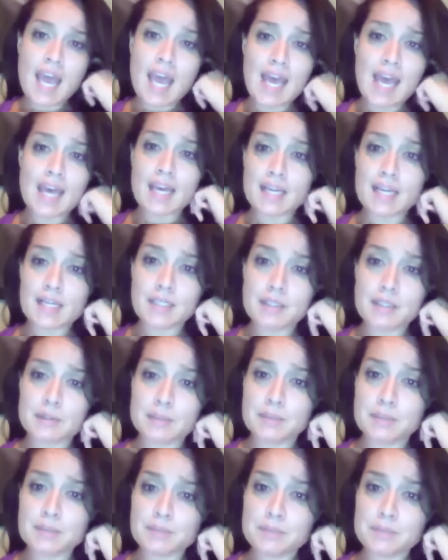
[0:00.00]
And,
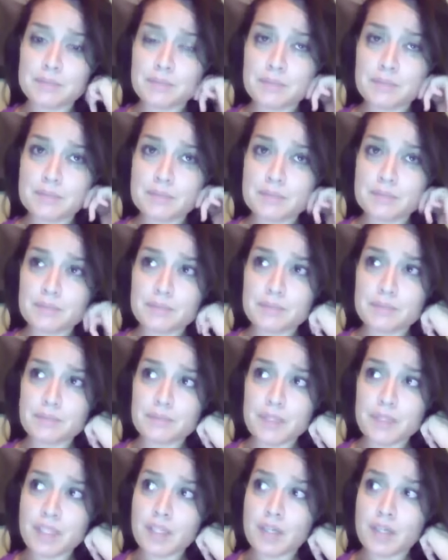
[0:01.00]
um,
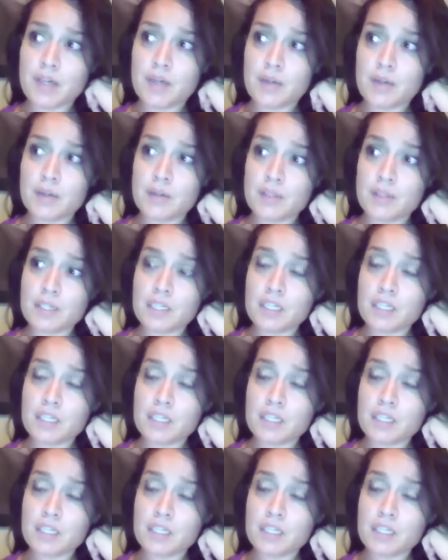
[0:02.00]
you know,